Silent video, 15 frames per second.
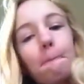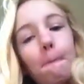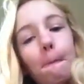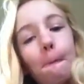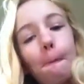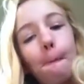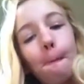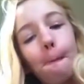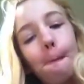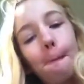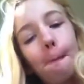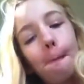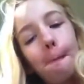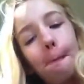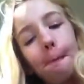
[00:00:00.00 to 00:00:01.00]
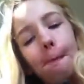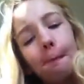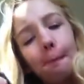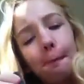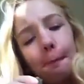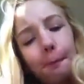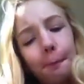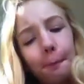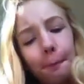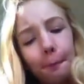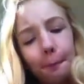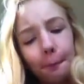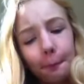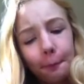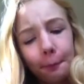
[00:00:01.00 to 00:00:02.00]

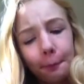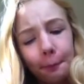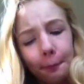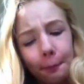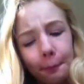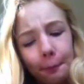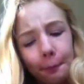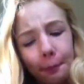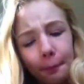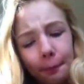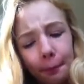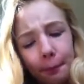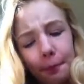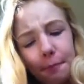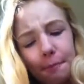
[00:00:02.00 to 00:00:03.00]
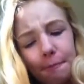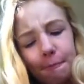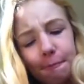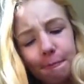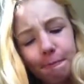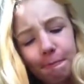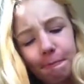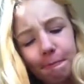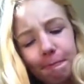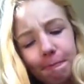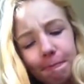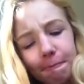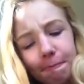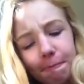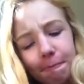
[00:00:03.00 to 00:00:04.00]

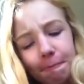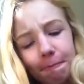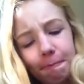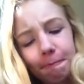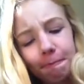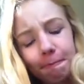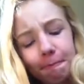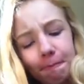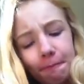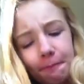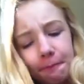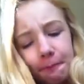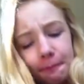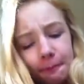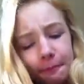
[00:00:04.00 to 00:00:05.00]
No one is speaking in this clip.